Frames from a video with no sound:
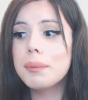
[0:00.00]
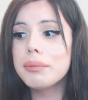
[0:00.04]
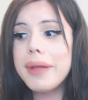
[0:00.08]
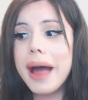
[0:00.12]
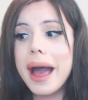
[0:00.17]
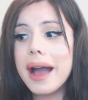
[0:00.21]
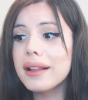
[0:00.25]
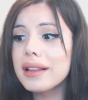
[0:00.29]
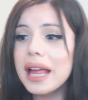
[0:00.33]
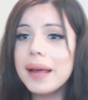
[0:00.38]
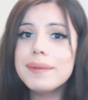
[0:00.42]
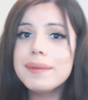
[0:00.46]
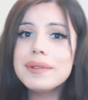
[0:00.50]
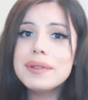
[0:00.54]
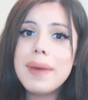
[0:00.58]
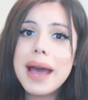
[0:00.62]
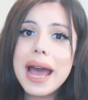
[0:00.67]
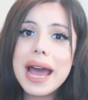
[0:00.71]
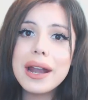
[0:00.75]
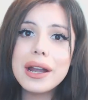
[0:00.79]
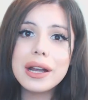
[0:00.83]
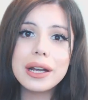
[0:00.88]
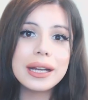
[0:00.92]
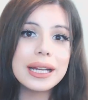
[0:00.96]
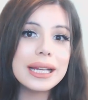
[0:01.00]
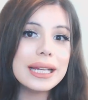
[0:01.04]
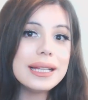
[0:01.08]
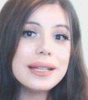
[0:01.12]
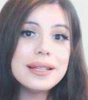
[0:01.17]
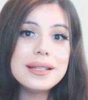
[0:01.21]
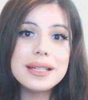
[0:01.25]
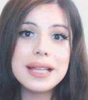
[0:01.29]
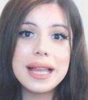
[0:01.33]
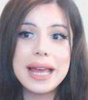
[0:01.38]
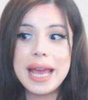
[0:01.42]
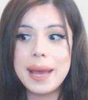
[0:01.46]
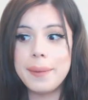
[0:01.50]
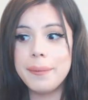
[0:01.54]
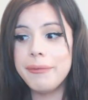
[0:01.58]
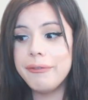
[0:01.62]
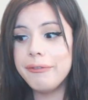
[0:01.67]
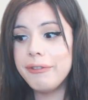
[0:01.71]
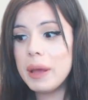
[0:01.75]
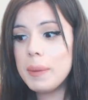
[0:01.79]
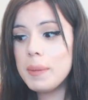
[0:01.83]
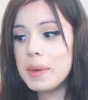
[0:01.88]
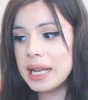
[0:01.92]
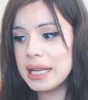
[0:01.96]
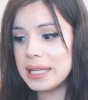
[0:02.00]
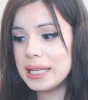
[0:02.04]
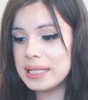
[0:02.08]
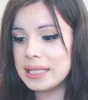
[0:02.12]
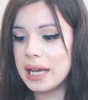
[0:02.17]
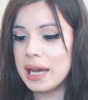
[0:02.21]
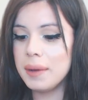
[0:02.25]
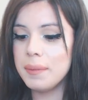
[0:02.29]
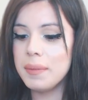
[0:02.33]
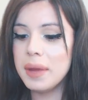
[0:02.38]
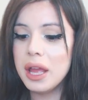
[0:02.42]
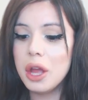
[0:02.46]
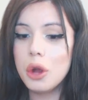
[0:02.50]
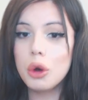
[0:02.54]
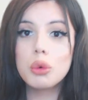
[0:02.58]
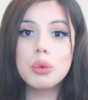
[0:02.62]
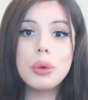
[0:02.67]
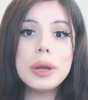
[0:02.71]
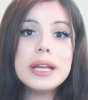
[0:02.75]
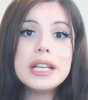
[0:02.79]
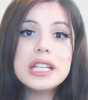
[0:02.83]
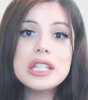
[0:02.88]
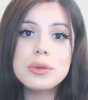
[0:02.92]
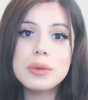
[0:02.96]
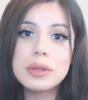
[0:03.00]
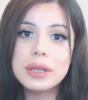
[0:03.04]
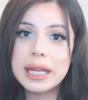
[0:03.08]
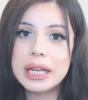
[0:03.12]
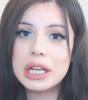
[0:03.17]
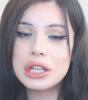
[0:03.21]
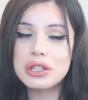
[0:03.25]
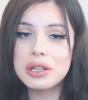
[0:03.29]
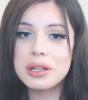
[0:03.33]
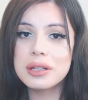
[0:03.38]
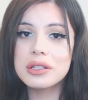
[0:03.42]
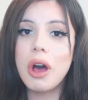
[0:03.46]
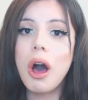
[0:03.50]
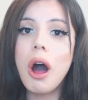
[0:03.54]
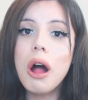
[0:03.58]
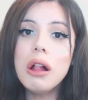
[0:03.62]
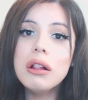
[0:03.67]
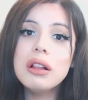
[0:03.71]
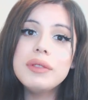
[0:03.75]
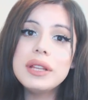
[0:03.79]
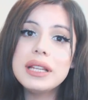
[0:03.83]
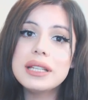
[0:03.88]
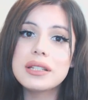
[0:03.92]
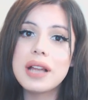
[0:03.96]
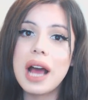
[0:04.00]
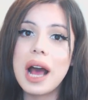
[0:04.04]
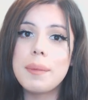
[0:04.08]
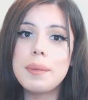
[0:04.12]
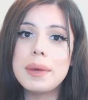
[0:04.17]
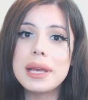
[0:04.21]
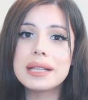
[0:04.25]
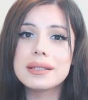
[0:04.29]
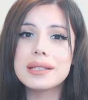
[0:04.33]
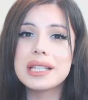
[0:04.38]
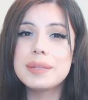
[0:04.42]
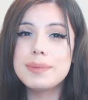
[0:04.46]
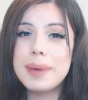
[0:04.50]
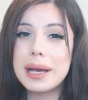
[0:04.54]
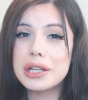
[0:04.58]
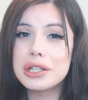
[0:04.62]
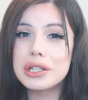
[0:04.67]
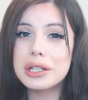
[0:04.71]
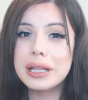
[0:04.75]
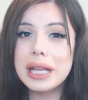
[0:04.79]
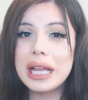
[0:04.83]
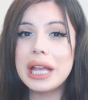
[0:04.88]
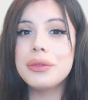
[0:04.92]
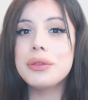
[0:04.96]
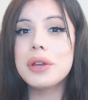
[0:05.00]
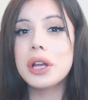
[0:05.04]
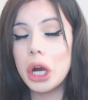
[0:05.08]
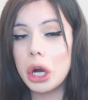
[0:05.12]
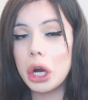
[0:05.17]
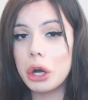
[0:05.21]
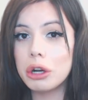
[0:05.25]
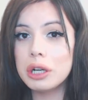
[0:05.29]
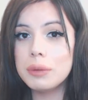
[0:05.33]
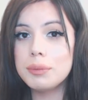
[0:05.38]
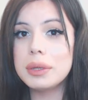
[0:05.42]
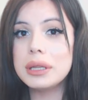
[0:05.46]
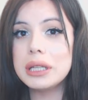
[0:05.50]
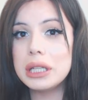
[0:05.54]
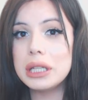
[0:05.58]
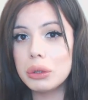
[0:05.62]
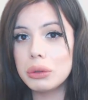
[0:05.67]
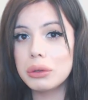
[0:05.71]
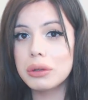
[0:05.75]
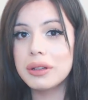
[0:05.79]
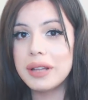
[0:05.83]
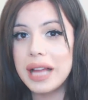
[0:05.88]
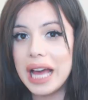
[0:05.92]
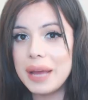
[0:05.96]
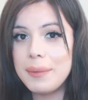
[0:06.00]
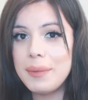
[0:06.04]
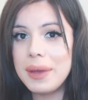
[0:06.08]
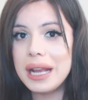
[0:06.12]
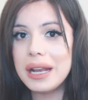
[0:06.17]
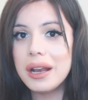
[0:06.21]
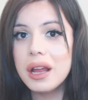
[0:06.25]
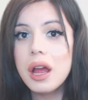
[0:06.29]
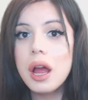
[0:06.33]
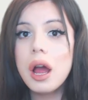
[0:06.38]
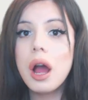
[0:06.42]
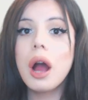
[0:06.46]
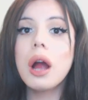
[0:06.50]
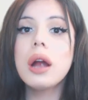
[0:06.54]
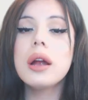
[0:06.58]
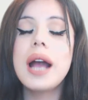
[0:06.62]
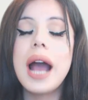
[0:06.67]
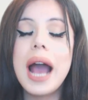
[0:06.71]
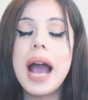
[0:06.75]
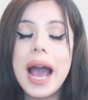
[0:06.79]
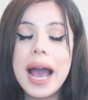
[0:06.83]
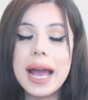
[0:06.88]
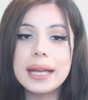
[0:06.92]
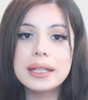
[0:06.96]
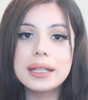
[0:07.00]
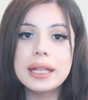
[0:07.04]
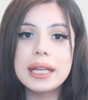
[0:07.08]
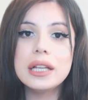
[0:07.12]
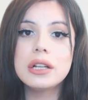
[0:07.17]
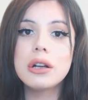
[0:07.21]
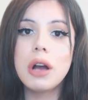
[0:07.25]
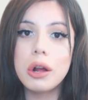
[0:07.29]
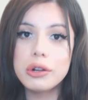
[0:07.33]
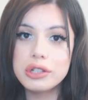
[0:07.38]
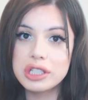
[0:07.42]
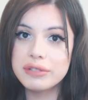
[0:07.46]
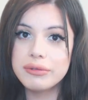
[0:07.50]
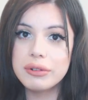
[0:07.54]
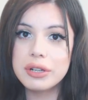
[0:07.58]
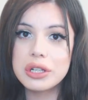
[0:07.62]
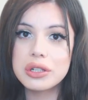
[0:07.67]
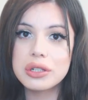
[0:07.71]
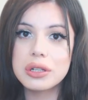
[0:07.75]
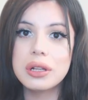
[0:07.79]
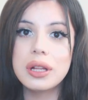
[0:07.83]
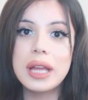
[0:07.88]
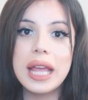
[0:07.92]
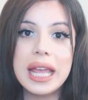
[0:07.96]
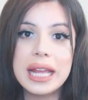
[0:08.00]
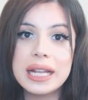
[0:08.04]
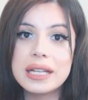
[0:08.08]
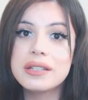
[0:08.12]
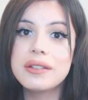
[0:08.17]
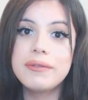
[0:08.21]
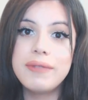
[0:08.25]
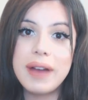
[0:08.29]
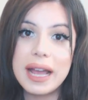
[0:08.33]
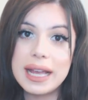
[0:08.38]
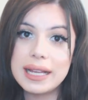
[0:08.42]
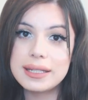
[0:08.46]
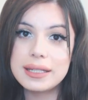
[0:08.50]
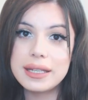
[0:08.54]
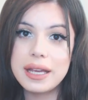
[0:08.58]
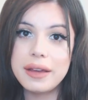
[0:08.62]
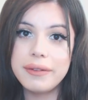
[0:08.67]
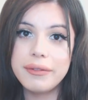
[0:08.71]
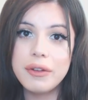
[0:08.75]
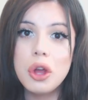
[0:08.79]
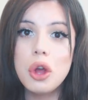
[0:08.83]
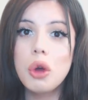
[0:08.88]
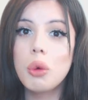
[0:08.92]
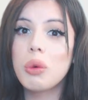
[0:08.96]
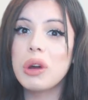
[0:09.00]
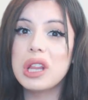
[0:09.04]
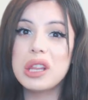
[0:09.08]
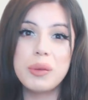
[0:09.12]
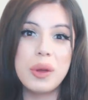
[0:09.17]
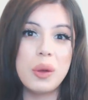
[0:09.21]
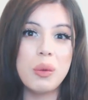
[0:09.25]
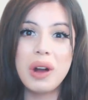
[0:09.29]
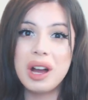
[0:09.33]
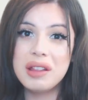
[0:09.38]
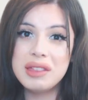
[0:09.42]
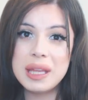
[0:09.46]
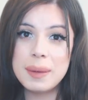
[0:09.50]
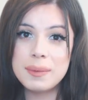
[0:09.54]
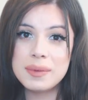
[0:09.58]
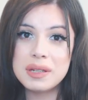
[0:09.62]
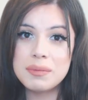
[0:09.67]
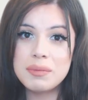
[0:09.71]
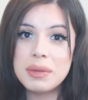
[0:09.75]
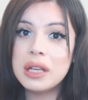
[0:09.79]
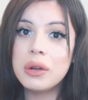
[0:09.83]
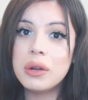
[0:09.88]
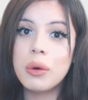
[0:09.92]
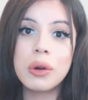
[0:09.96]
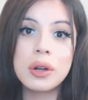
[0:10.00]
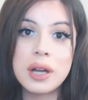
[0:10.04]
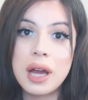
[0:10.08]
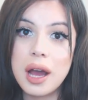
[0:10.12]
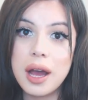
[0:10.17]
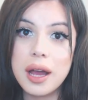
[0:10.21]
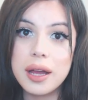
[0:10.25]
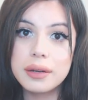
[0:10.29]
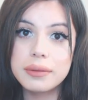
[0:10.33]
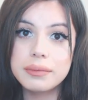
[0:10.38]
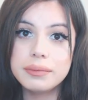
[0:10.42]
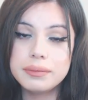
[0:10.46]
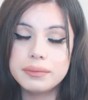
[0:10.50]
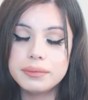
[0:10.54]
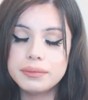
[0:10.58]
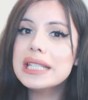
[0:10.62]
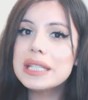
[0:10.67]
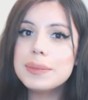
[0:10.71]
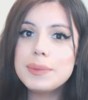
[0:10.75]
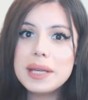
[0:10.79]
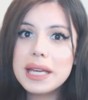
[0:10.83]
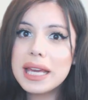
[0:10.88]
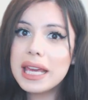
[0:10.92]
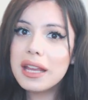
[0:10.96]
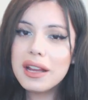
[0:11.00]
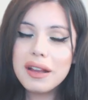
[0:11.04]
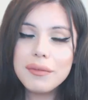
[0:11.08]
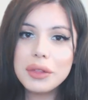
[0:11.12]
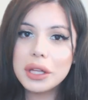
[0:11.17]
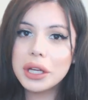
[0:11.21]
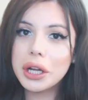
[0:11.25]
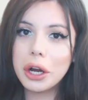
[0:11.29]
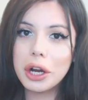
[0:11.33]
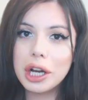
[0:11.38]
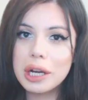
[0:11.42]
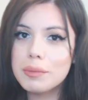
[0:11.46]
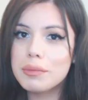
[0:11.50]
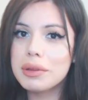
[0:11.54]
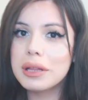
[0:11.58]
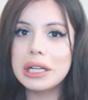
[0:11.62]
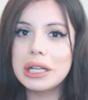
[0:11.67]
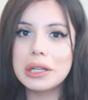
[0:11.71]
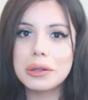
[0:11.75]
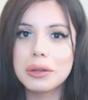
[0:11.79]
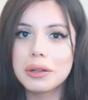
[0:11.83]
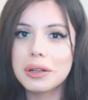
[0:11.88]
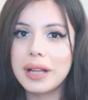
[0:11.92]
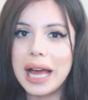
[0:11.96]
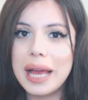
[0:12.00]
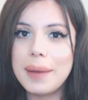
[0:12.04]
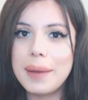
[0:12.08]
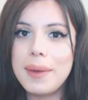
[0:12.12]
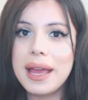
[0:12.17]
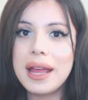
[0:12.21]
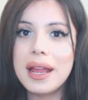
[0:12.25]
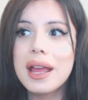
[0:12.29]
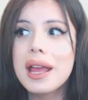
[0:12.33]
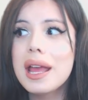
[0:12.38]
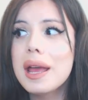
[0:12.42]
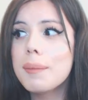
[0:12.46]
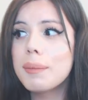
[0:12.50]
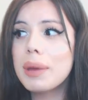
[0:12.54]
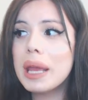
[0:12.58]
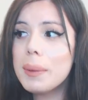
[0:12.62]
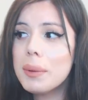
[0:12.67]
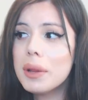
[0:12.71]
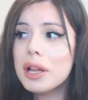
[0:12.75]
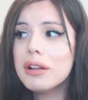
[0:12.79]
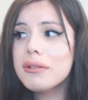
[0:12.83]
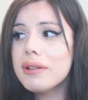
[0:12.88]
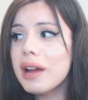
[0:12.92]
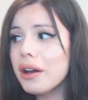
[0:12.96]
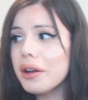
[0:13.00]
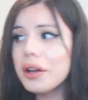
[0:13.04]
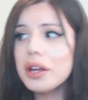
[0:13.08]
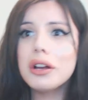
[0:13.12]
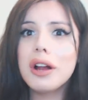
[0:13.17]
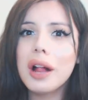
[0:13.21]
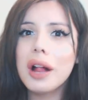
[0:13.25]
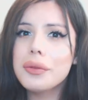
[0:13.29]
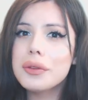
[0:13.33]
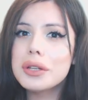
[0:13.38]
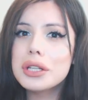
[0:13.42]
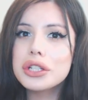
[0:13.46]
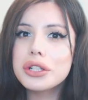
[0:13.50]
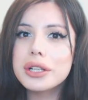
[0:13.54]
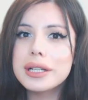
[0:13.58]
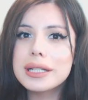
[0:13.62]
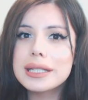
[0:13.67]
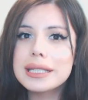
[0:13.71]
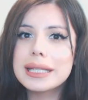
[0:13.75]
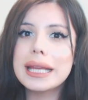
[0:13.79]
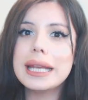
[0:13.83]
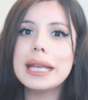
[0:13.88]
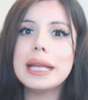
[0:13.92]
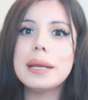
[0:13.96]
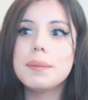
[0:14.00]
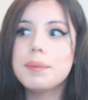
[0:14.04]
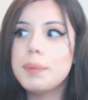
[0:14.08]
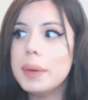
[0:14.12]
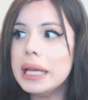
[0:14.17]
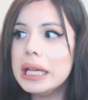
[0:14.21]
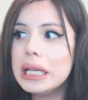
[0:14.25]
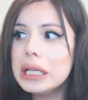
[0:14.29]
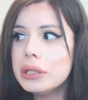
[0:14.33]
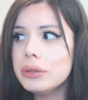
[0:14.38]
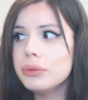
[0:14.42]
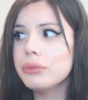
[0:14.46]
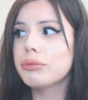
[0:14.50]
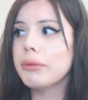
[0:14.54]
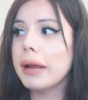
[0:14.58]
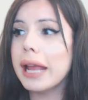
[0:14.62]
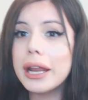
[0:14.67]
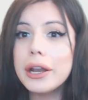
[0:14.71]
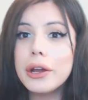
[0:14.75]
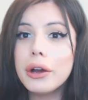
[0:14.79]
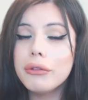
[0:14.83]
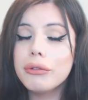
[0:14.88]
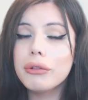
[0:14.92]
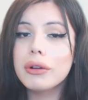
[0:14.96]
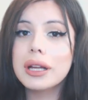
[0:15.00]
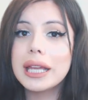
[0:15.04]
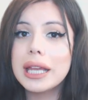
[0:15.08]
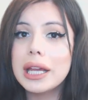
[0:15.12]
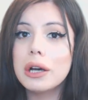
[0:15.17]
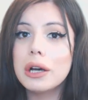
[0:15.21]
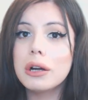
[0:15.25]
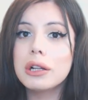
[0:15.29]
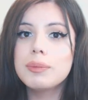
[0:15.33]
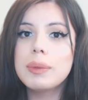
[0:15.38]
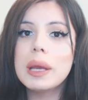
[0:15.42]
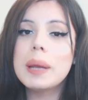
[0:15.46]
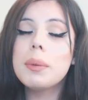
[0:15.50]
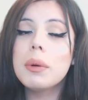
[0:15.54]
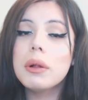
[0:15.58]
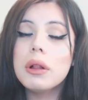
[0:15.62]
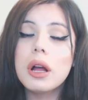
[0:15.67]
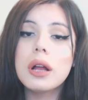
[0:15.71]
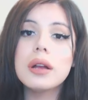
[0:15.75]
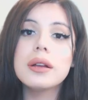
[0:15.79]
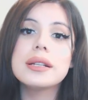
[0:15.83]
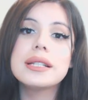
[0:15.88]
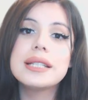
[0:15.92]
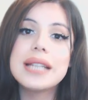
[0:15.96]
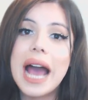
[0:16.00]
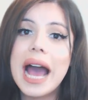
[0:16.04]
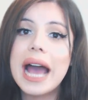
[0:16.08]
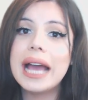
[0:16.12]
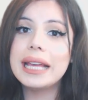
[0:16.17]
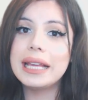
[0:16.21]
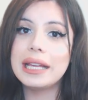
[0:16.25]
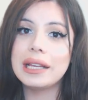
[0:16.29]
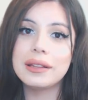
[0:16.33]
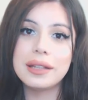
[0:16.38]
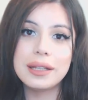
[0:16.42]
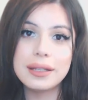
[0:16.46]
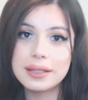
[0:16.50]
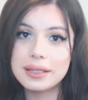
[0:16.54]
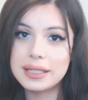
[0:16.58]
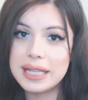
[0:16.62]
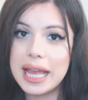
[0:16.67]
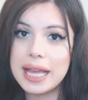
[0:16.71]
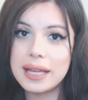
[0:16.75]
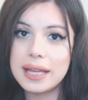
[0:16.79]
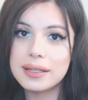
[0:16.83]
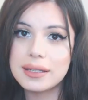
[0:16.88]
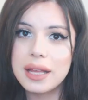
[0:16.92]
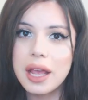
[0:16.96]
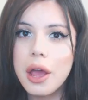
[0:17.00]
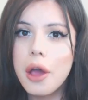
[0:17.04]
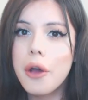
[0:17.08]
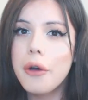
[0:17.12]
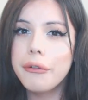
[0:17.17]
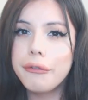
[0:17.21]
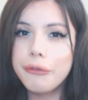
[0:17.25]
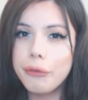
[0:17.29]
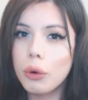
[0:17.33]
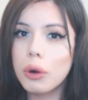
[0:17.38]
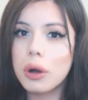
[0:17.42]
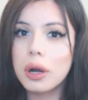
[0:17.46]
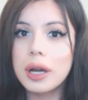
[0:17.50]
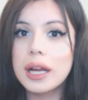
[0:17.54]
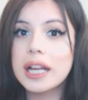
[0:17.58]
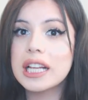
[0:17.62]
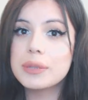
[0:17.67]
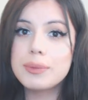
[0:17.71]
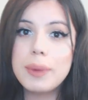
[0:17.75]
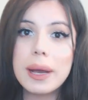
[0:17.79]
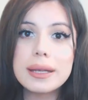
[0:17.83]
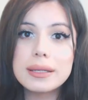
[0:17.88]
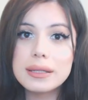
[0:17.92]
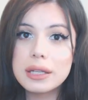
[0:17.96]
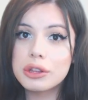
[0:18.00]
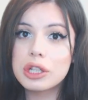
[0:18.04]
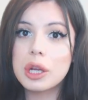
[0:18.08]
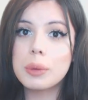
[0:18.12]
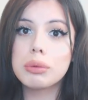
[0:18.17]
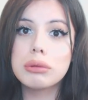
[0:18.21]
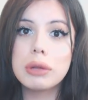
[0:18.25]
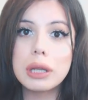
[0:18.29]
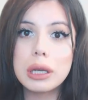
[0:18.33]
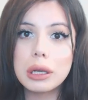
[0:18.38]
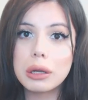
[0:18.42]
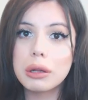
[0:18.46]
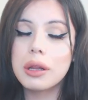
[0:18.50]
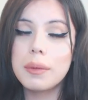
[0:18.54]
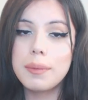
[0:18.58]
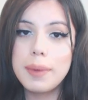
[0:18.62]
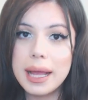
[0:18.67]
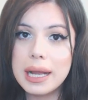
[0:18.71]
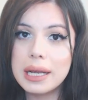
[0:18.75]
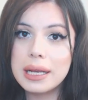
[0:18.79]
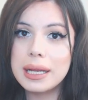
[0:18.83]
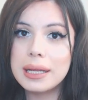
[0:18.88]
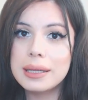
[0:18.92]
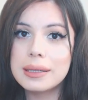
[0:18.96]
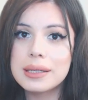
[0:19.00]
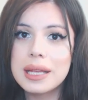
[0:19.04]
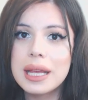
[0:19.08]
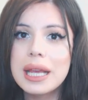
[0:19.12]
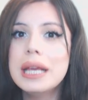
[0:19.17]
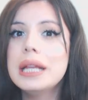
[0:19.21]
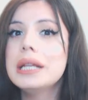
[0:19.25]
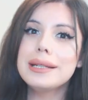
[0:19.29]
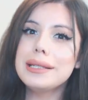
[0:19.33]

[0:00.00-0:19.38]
Black Lives Matter, Islam, feminism, race relations, all of these topics, especially in the current political climate, are highly controversial and divisive, whether we want them to be or not. And speaking of the current political climate, people are out here on the streets getting beaten, ran over, killed. People are dying these days for expressing their political opinions.